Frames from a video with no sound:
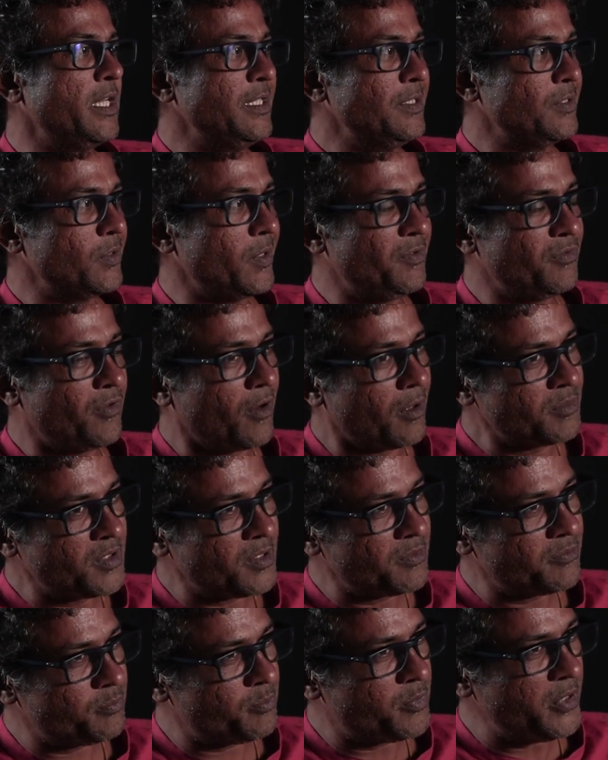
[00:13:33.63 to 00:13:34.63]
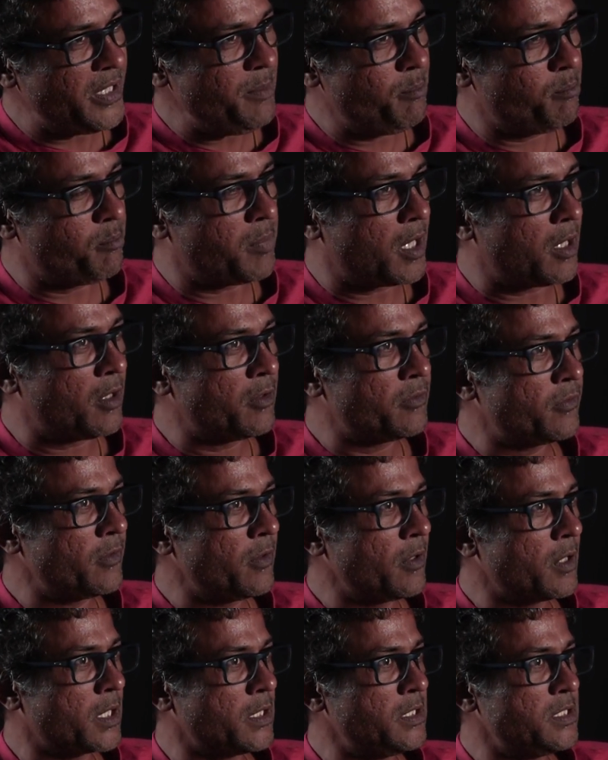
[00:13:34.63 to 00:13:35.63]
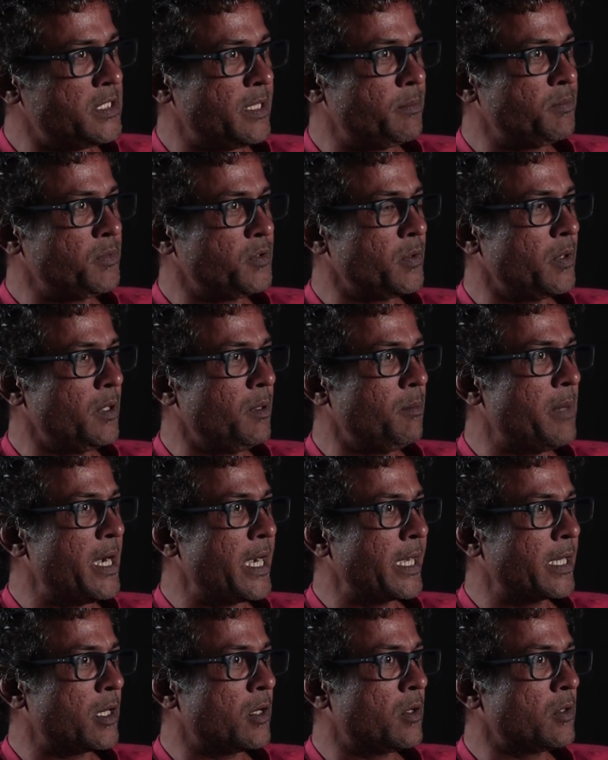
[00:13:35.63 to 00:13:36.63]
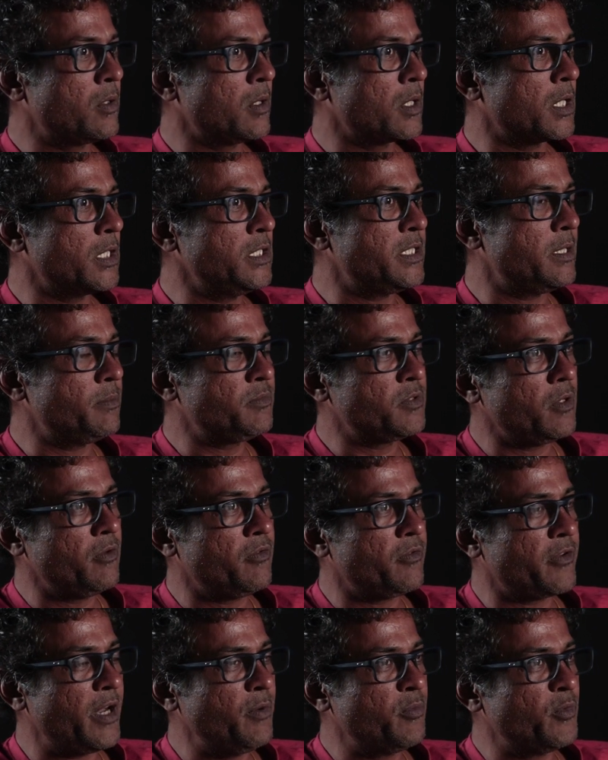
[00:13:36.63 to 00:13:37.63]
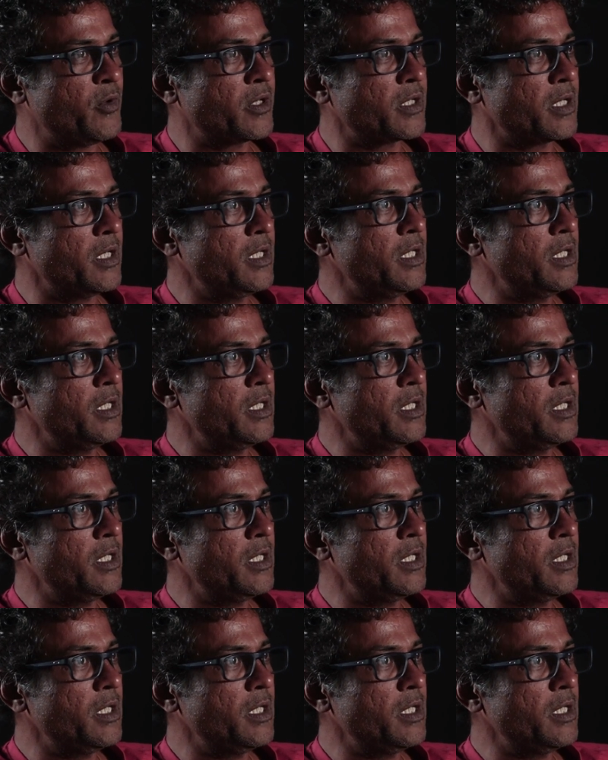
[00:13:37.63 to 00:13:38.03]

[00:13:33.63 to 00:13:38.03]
So it forms a pretty powerful conceptual background or conceptual framework